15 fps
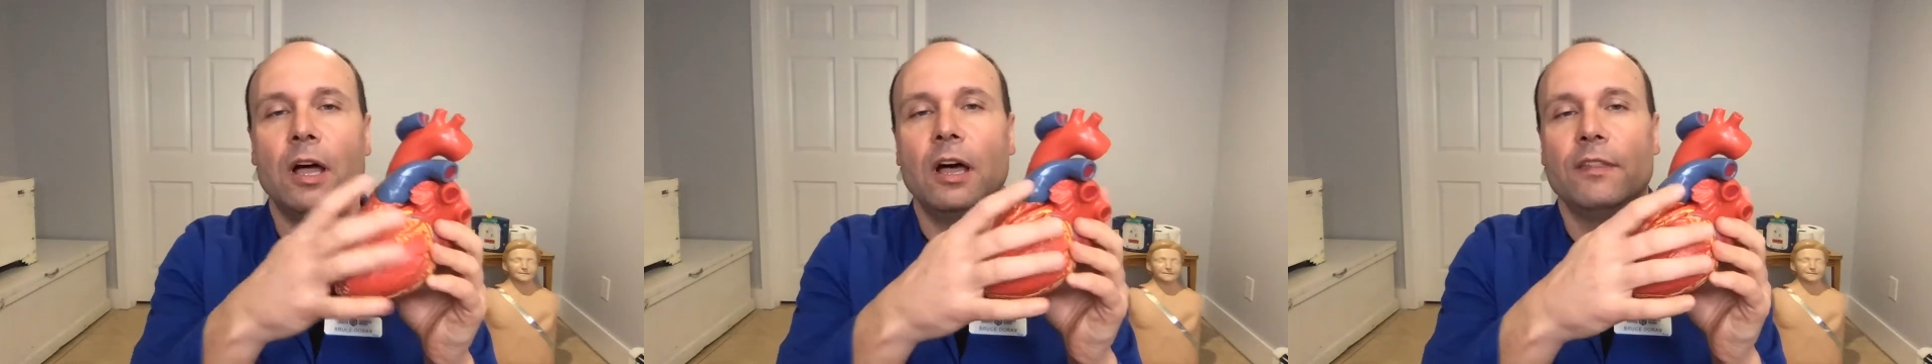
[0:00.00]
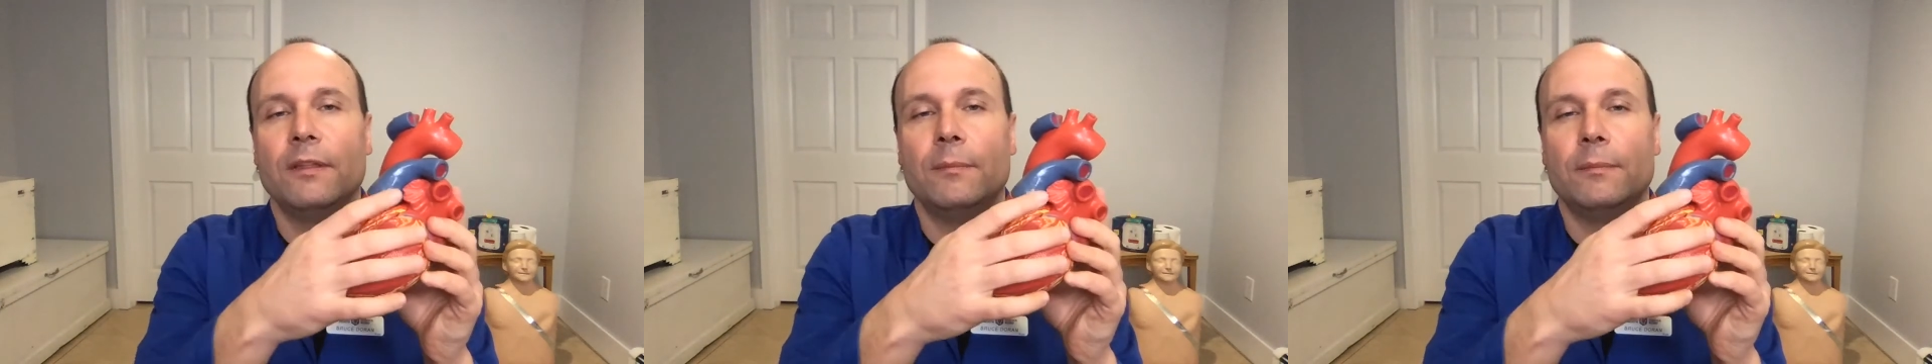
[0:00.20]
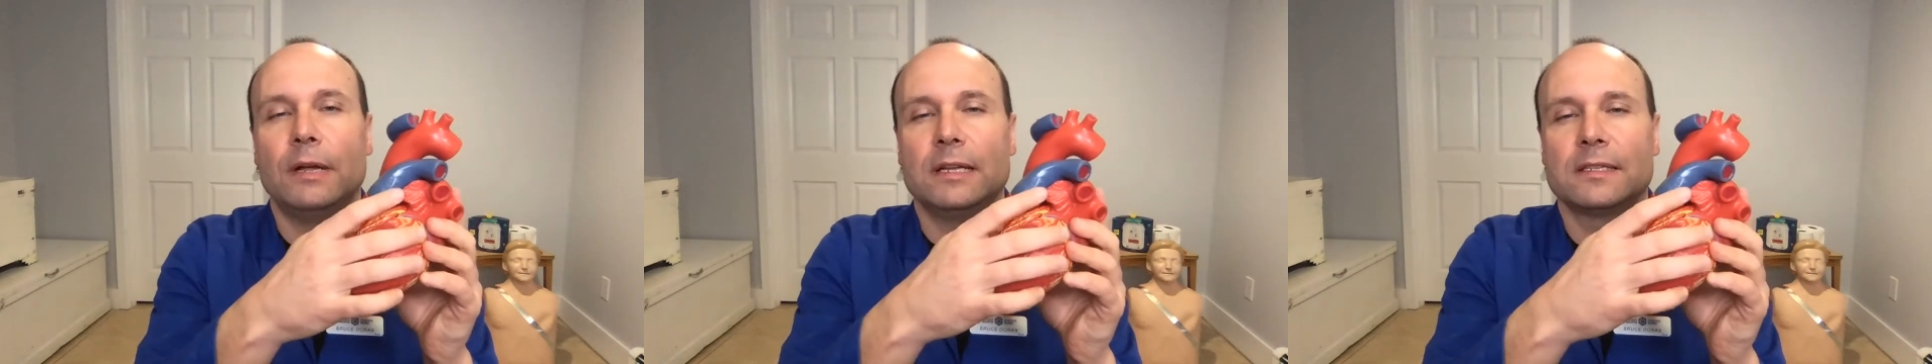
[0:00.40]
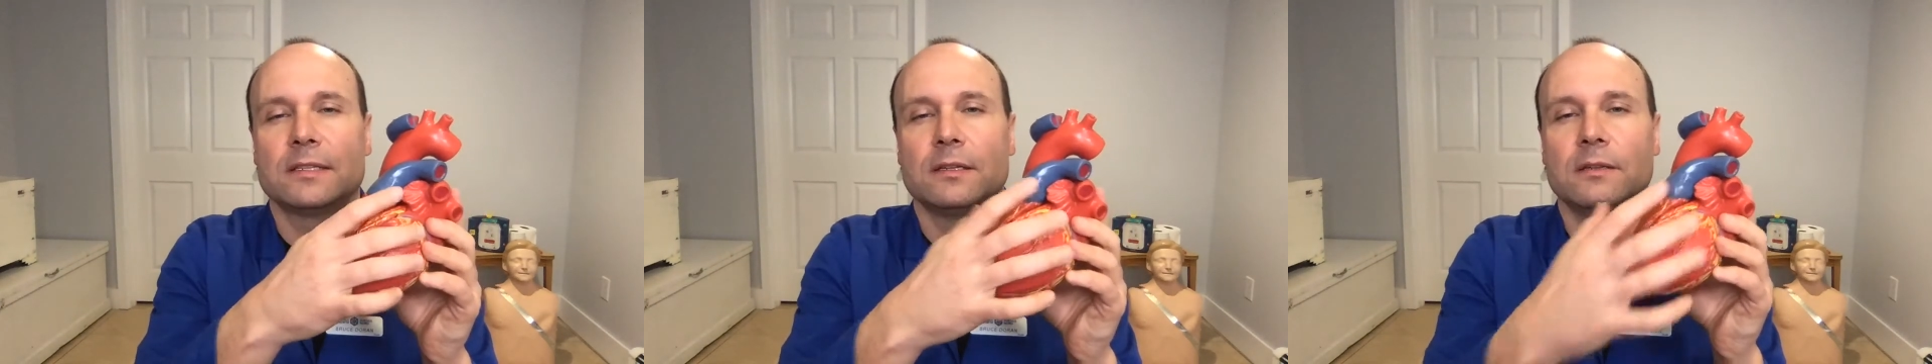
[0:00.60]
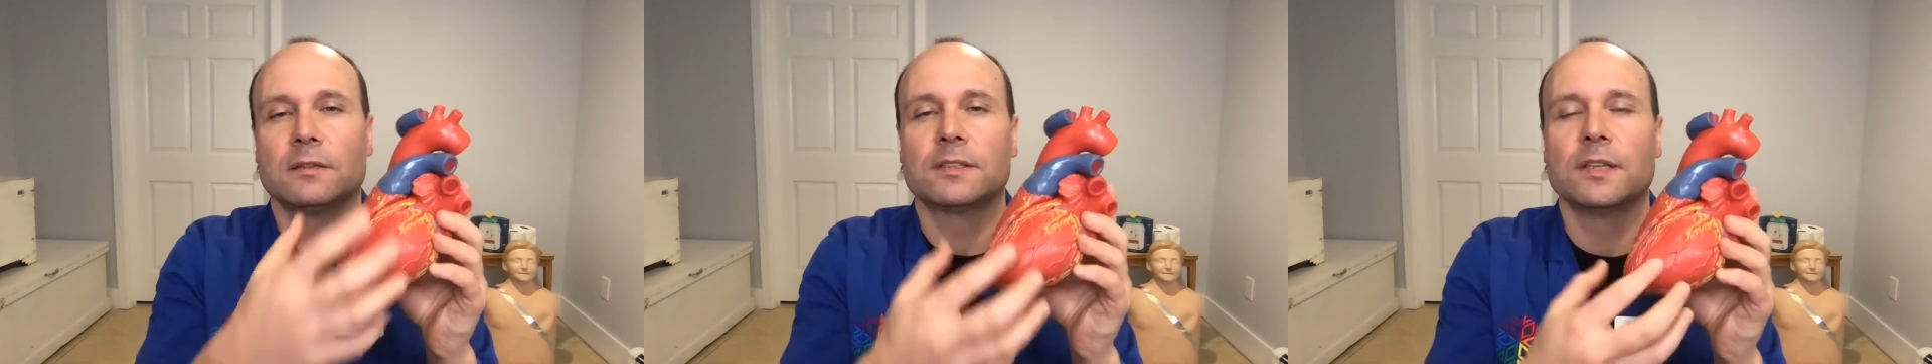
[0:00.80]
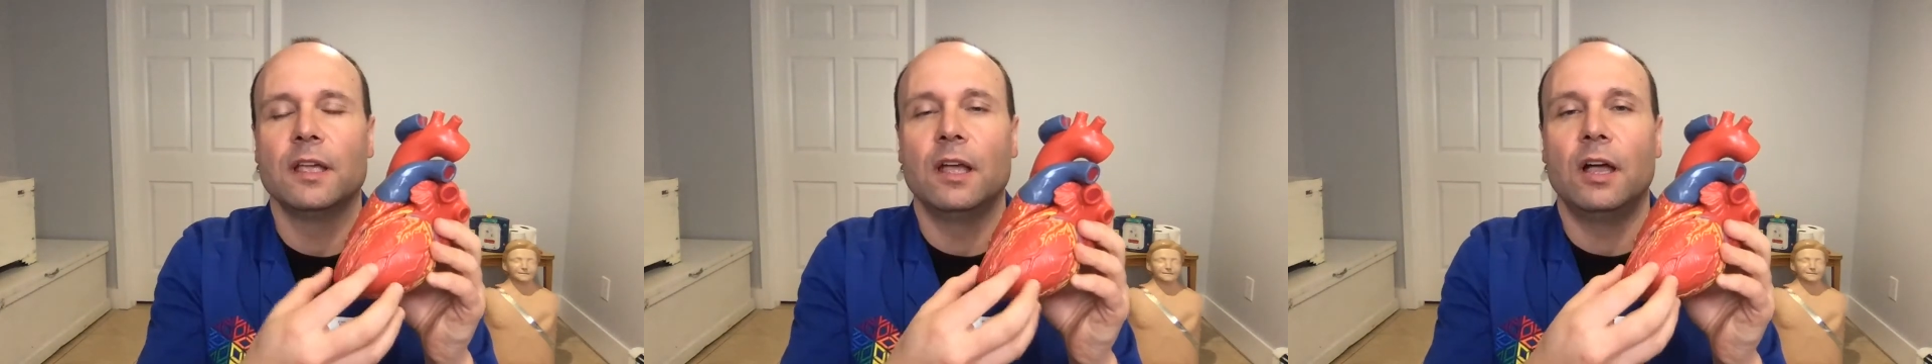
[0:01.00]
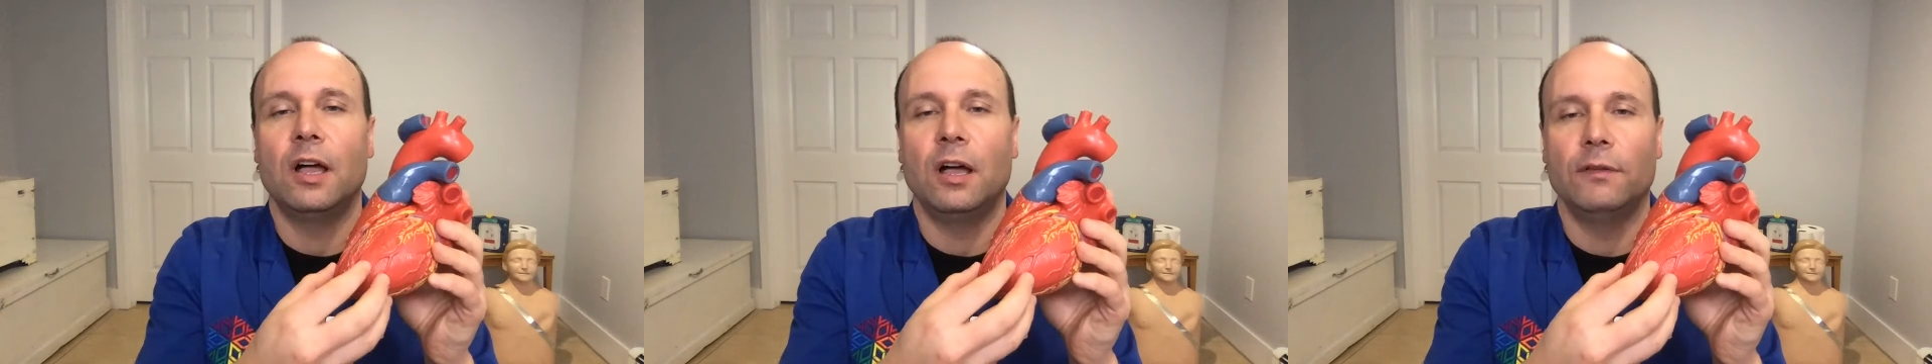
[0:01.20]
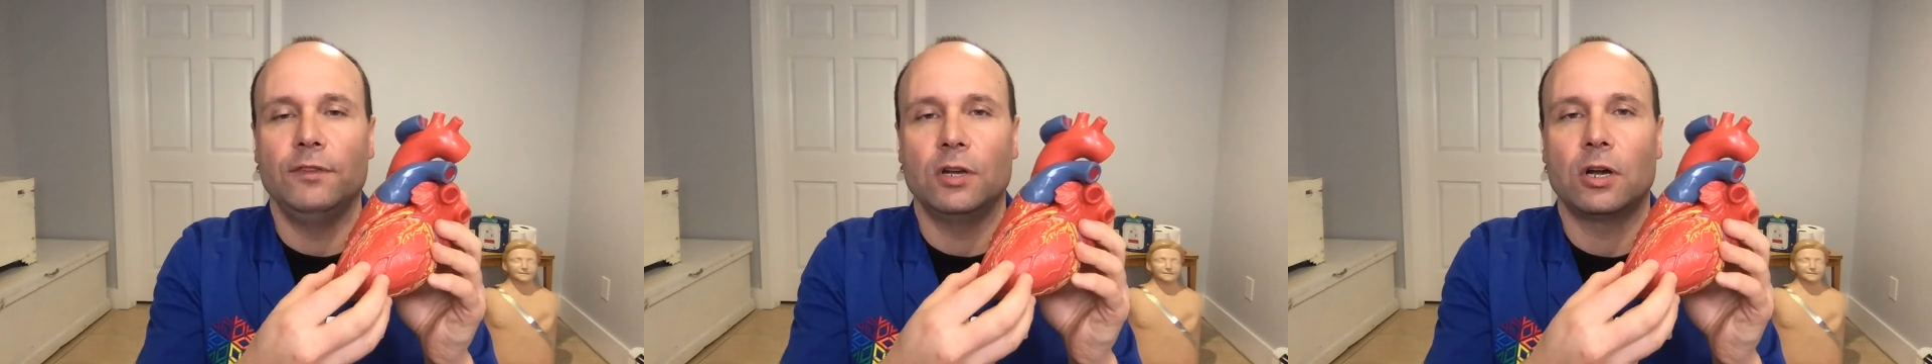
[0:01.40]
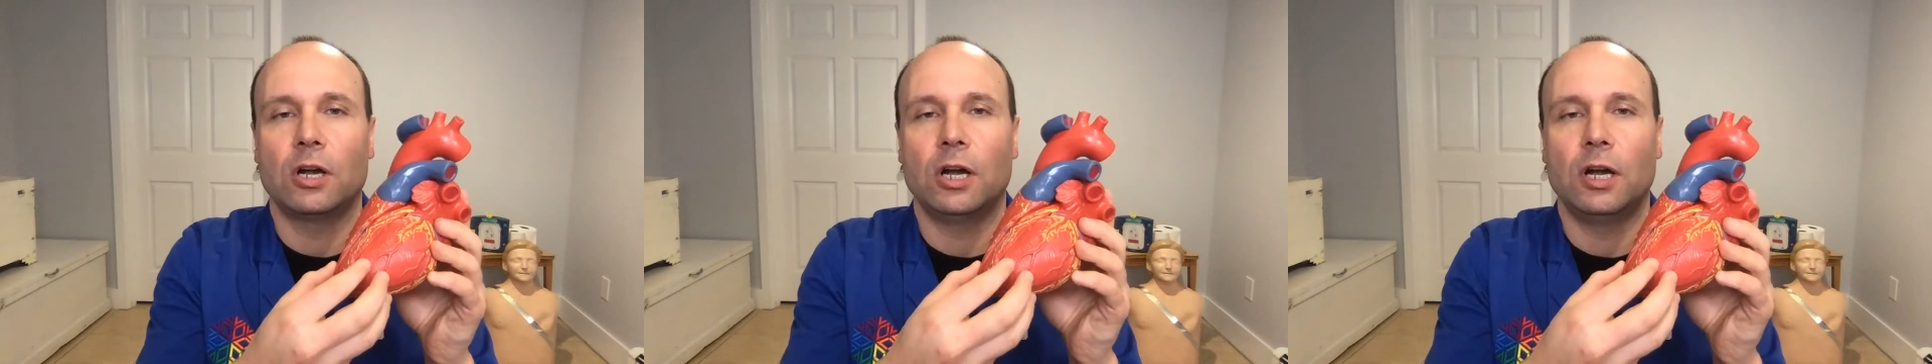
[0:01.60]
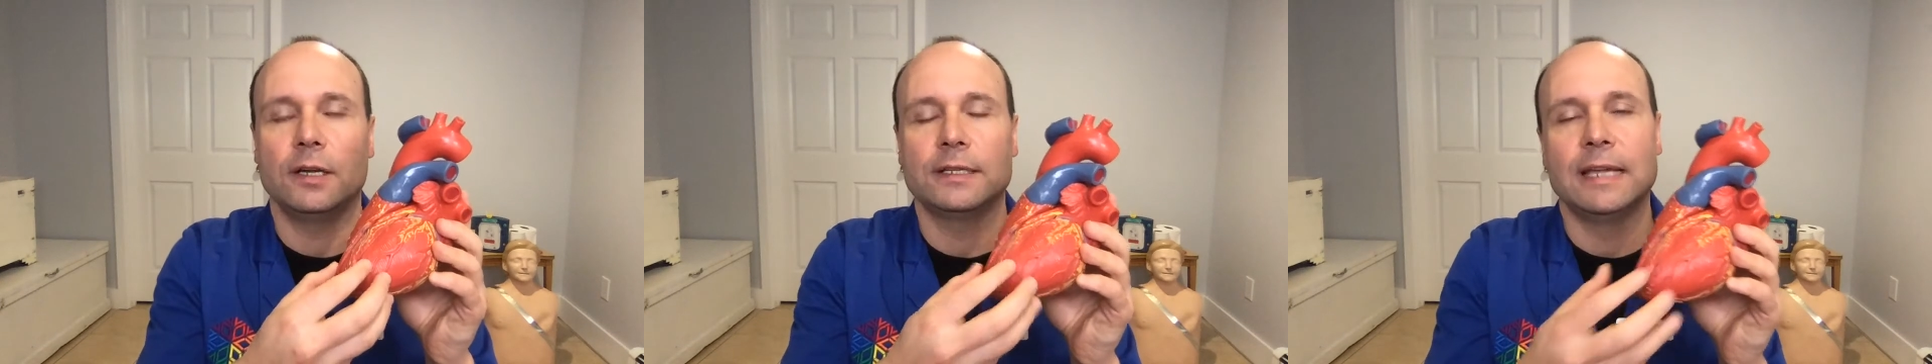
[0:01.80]
of the muscles of your
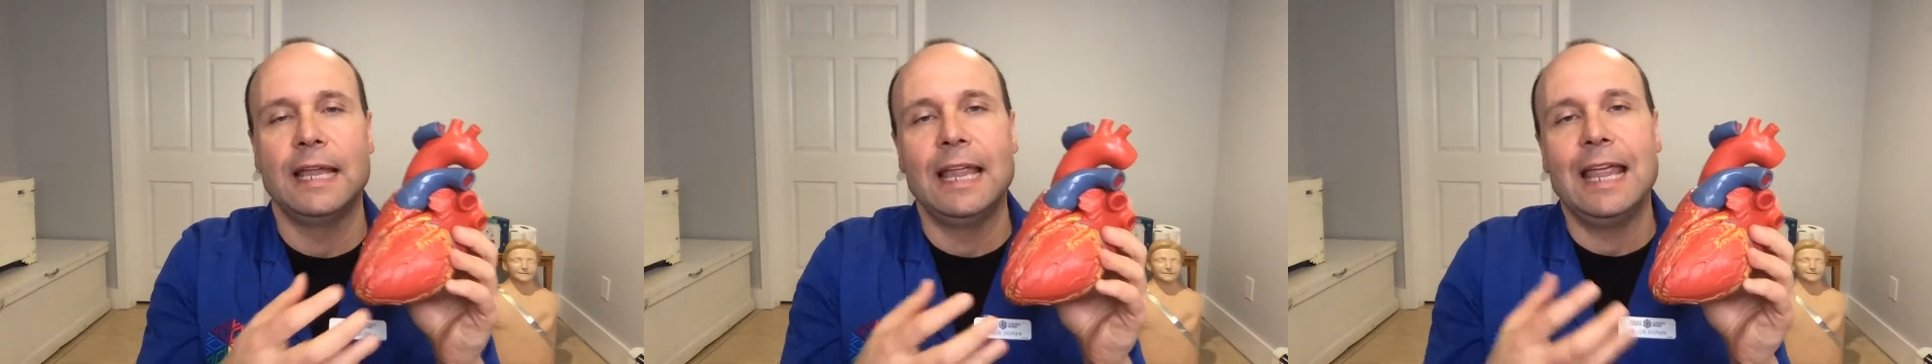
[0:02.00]
heart.